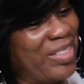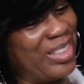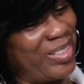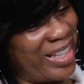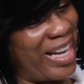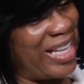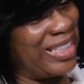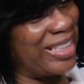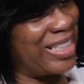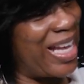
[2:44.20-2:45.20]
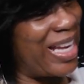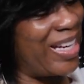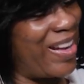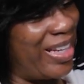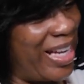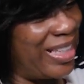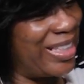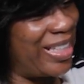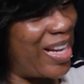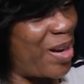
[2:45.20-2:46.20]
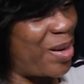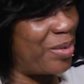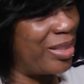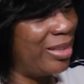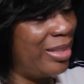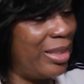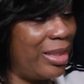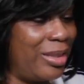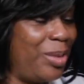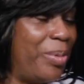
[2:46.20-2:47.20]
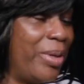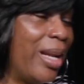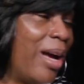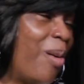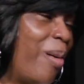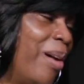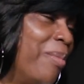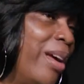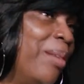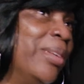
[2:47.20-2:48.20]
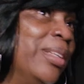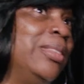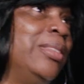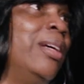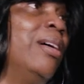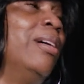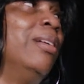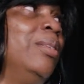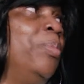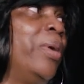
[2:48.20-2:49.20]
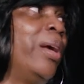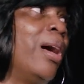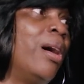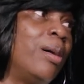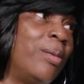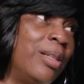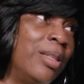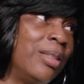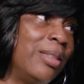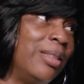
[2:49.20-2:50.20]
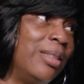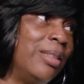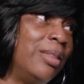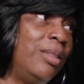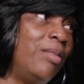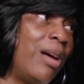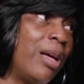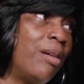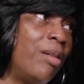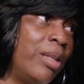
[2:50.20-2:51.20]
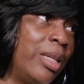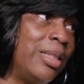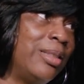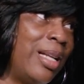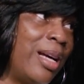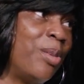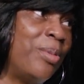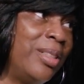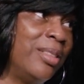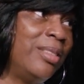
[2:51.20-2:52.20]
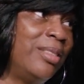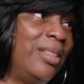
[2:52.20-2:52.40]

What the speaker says: Stringer had just landed at Iowa, and she picked Iowa. I'm like, Michelle, you pick Iowa? You know how cold it gets in Iowa?